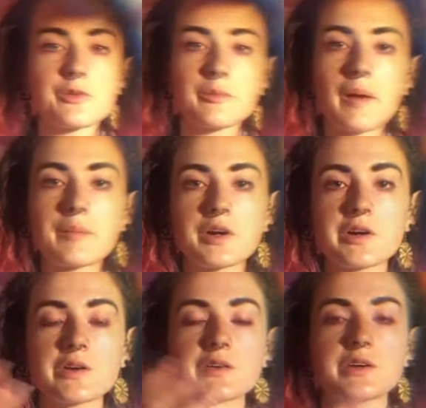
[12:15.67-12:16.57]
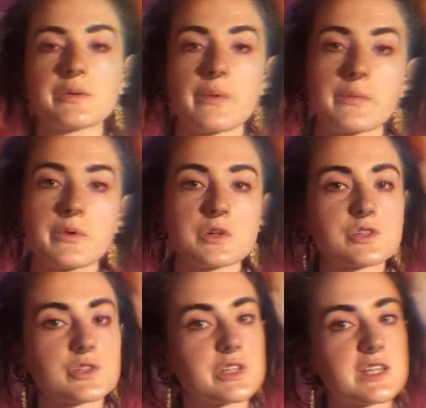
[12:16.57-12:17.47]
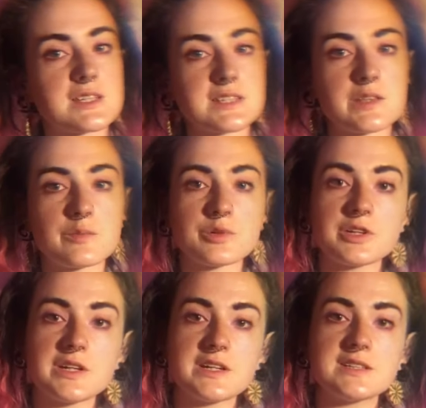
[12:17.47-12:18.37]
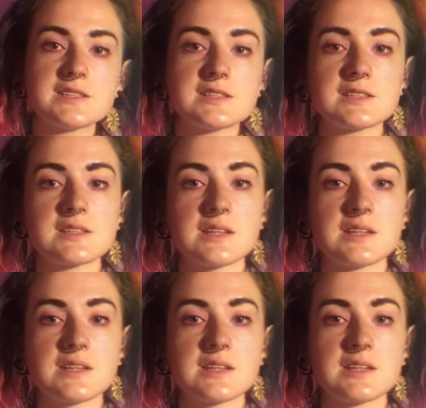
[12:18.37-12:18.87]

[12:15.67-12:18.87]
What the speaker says: Remember earlier when we were trees in the breeze?